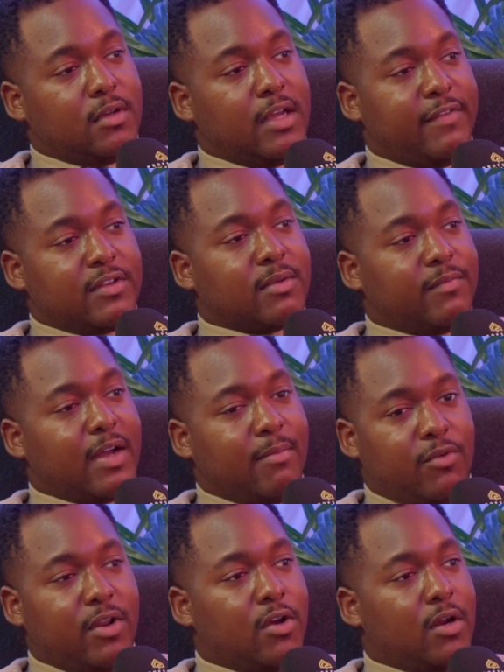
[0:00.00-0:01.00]
If it's something I'm
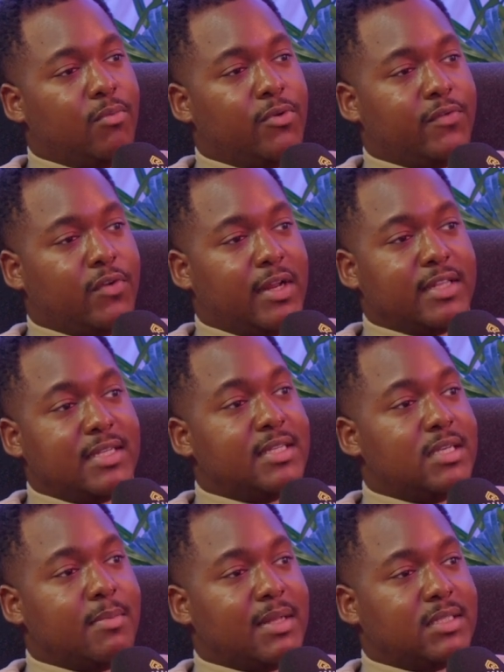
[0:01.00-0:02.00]
really going to move on, and
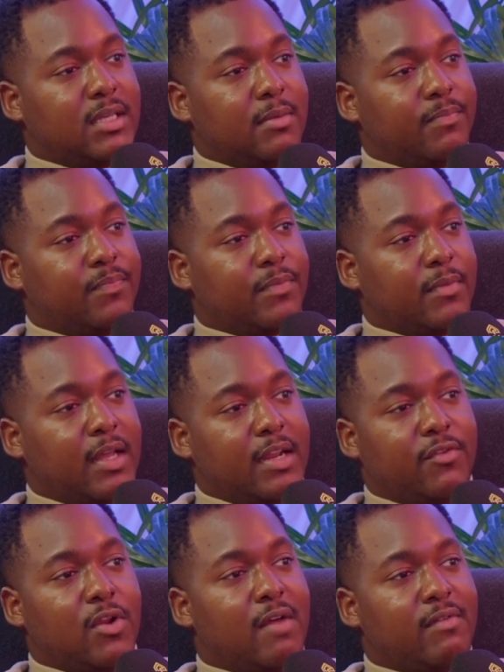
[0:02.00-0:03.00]
CC my team. And if
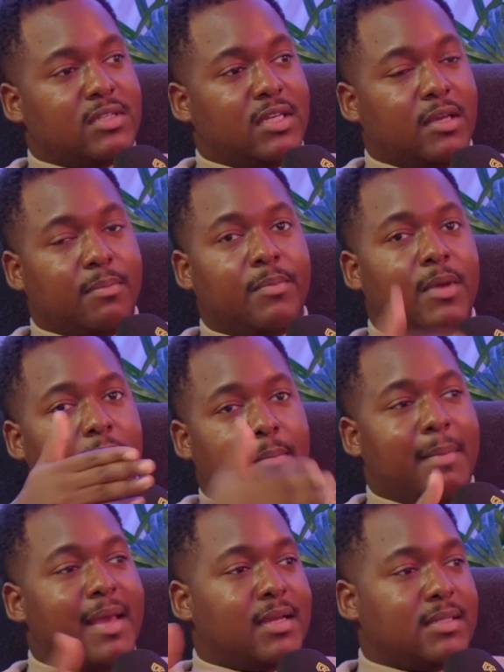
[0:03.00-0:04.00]
you don't have a team,
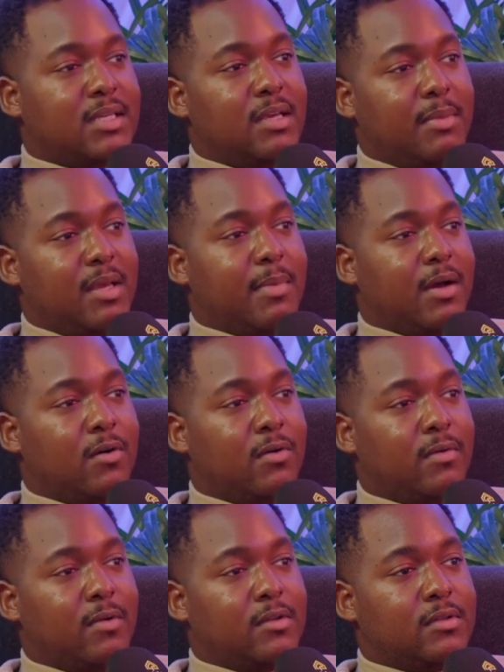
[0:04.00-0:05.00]
make a team
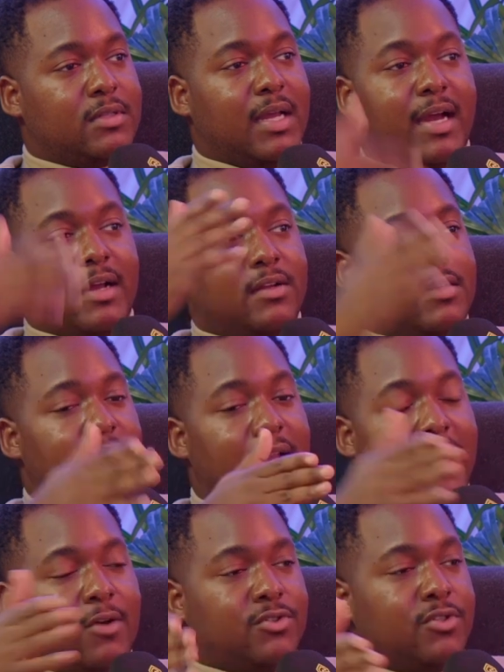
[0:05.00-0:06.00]
email that
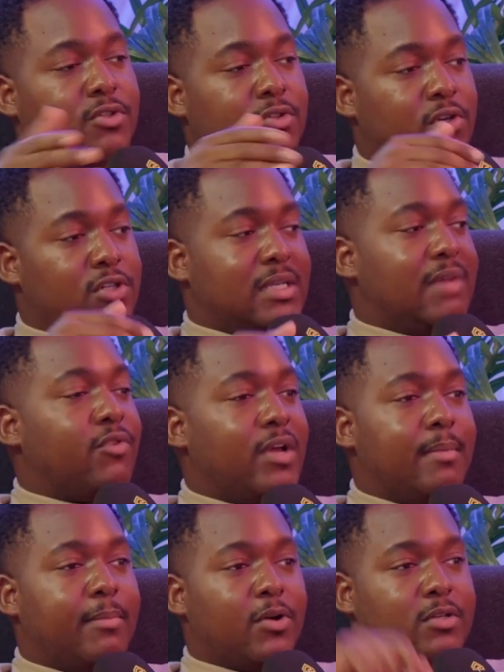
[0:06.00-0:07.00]
allows you to not just have your
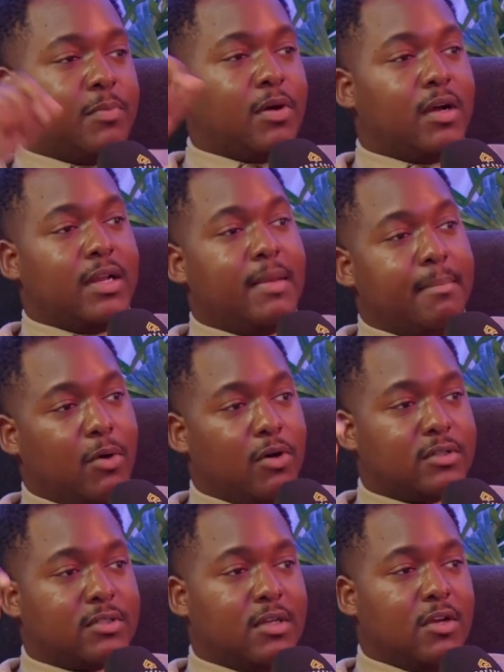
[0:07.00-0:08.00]
inbox, but an
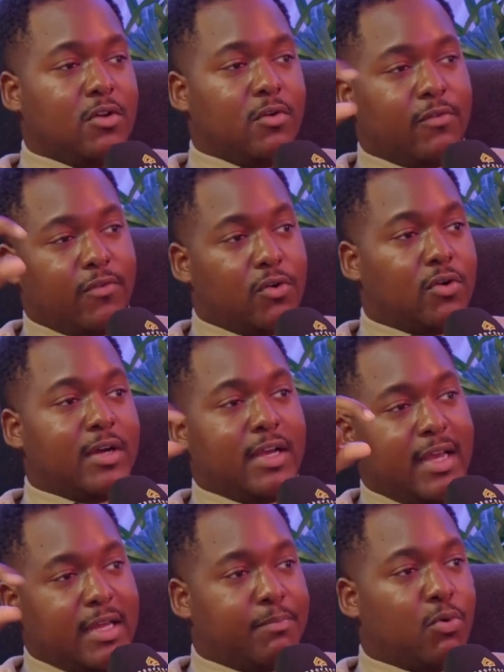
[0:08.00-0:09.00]
inbox for
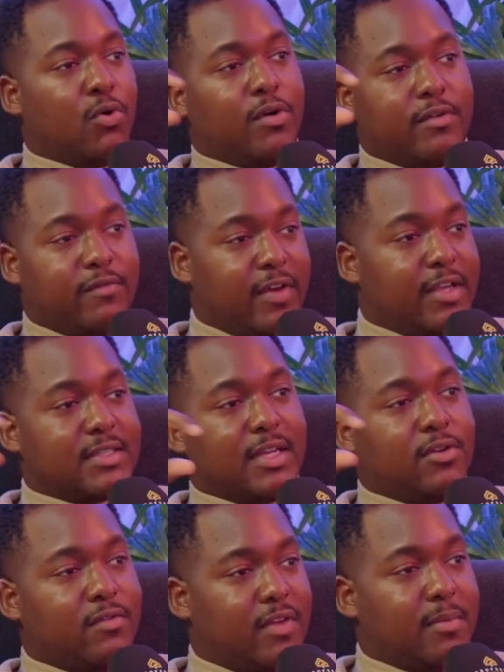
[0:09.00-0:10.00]
important things that
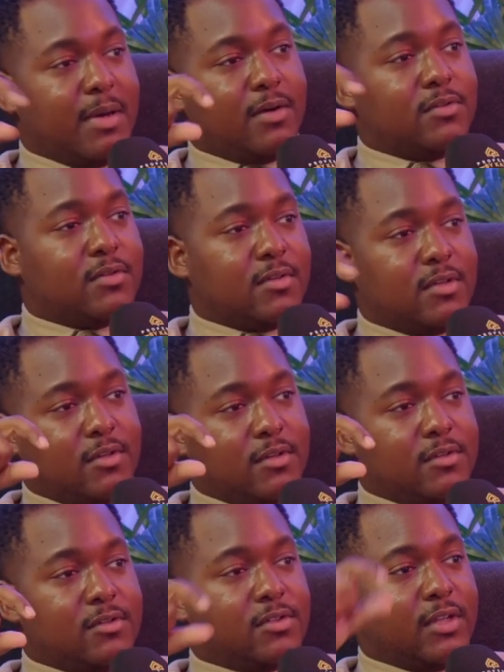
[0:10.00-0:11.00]
you've emailed,
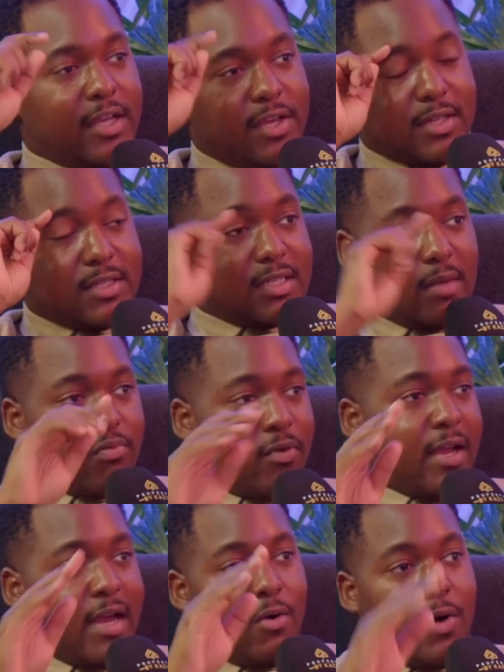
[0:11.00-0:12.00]
so that you can
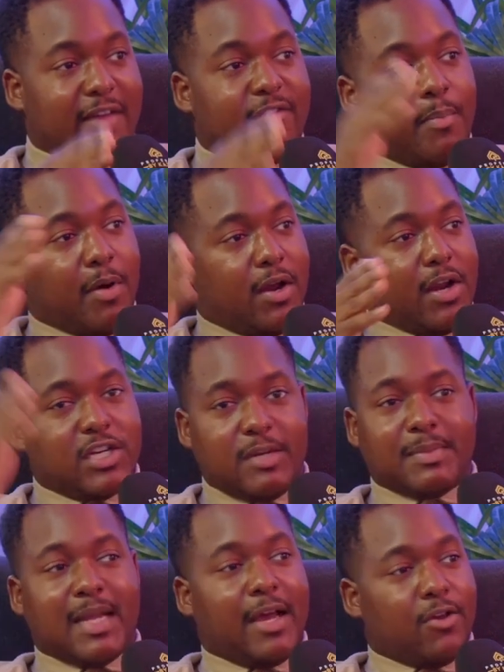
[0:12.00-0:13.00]
separate out or have a
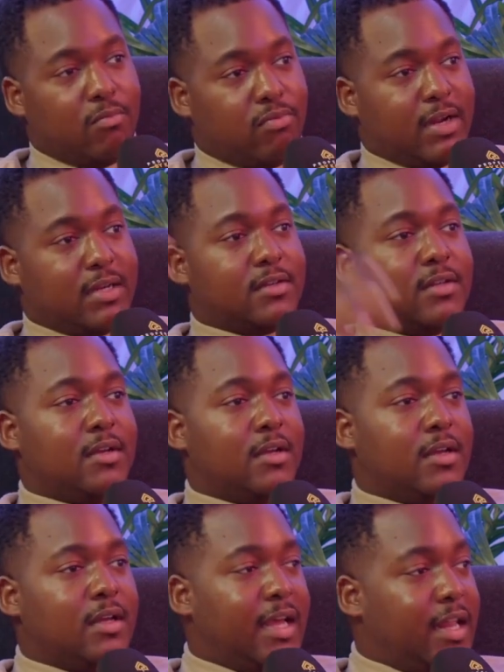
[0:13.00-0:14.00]
partnership at your brand.
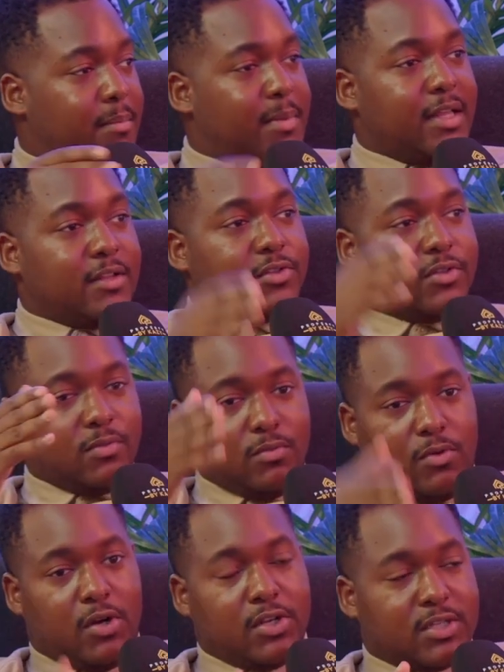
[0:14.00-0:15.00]
And it means
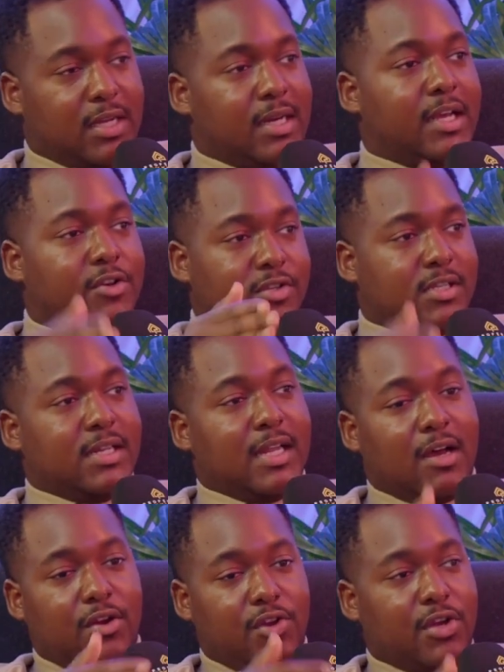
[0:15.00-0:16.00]
on a Sunday, you sit
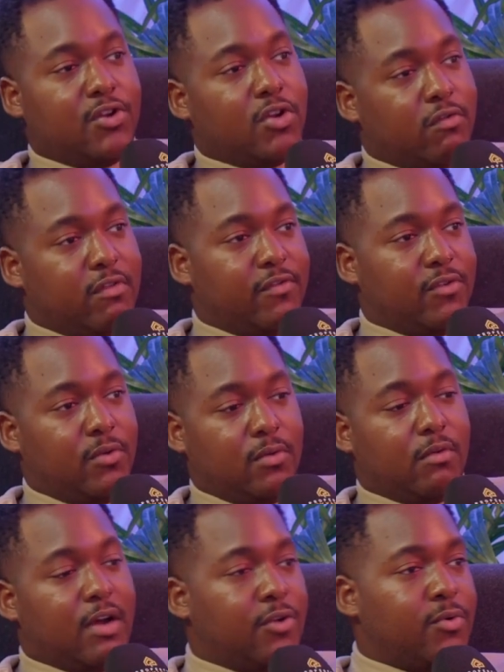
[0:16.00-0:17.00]
down and you can do a review,
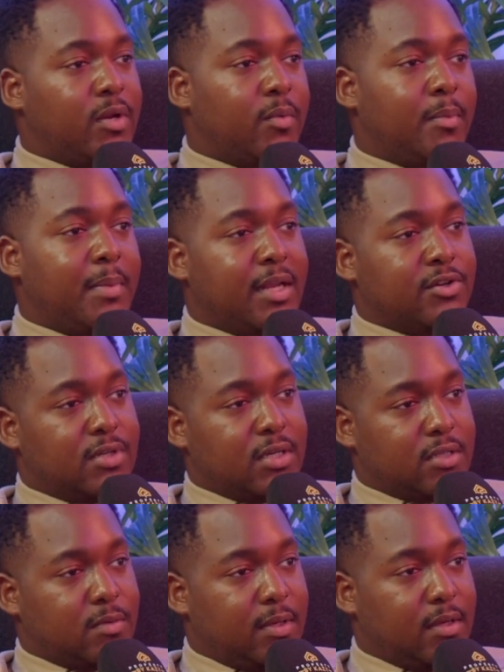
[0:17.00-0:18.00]
right? Who did we meet interesting
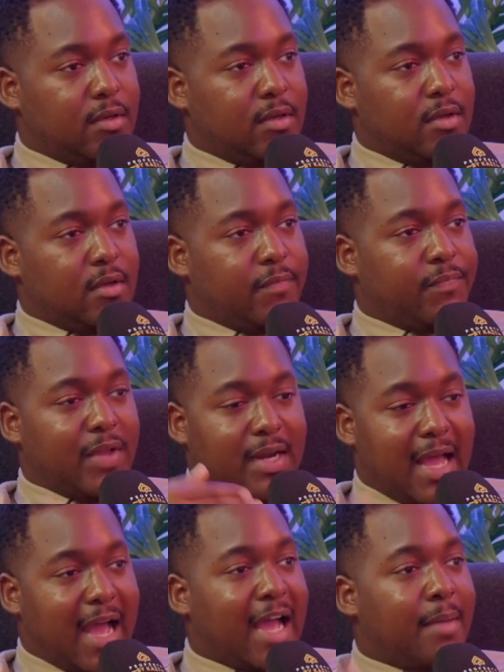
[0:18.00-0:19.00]
this week? And
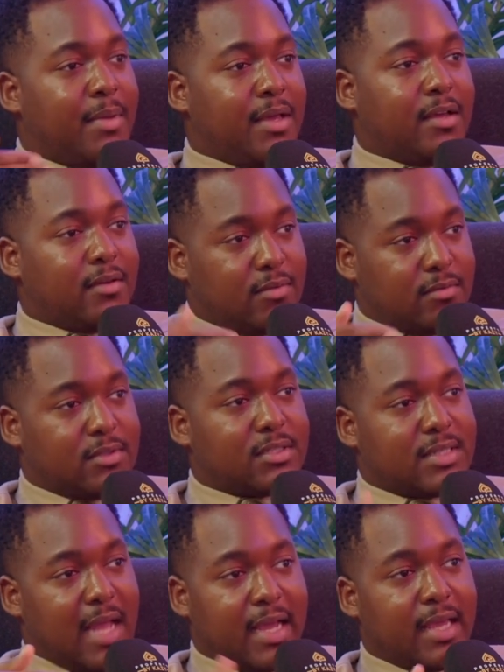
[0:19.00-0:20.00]
that habit,
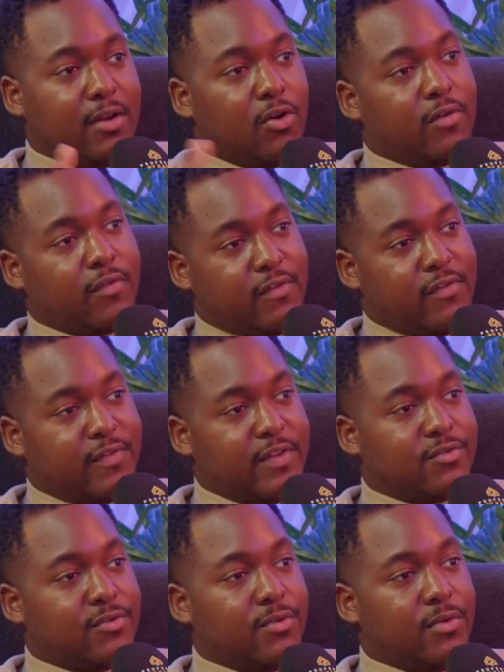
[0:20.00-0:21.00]
stacking over
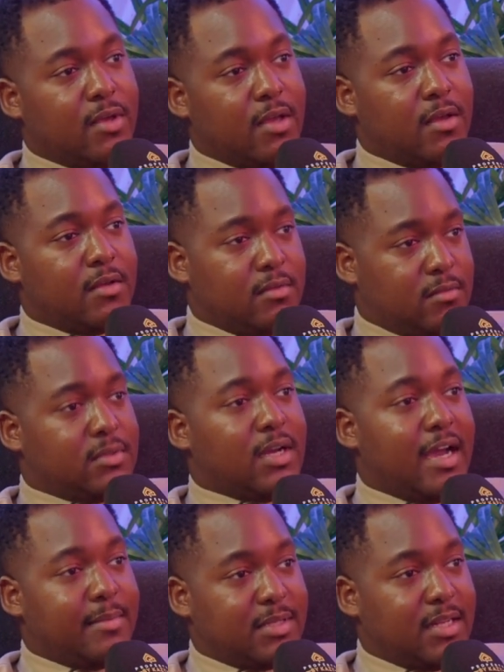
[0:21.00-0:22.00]
52
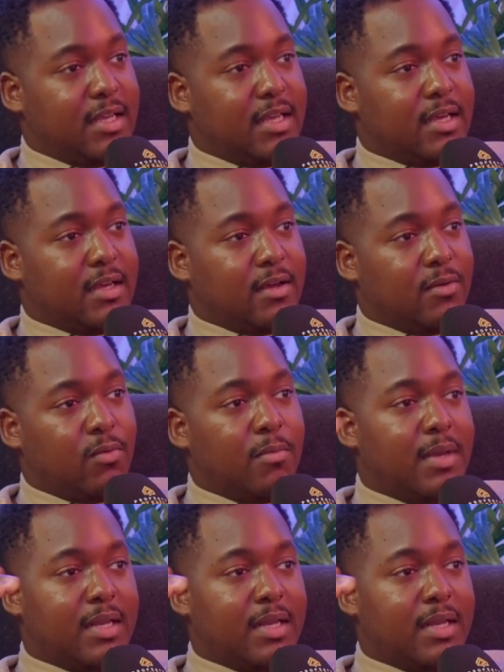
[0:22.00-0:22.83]
times in a year, will mean